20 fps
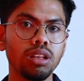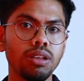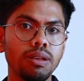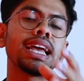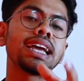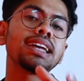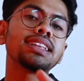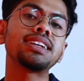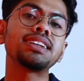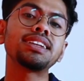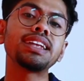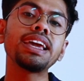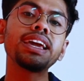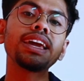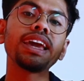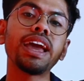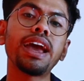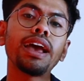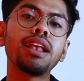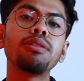Like they
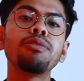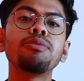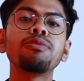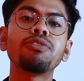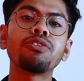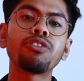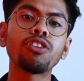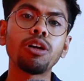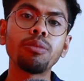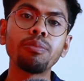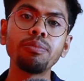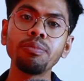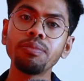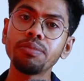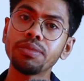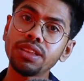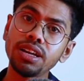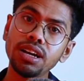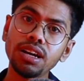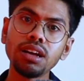take help
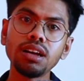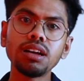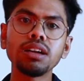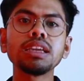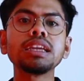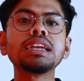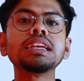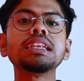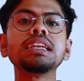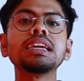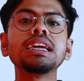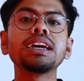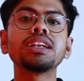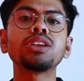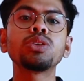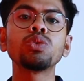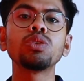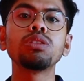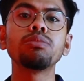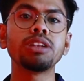from the
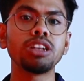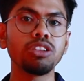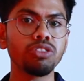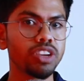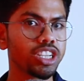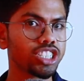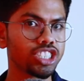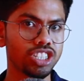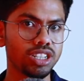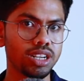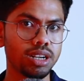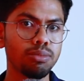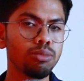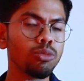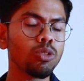EDA tool manufacturer.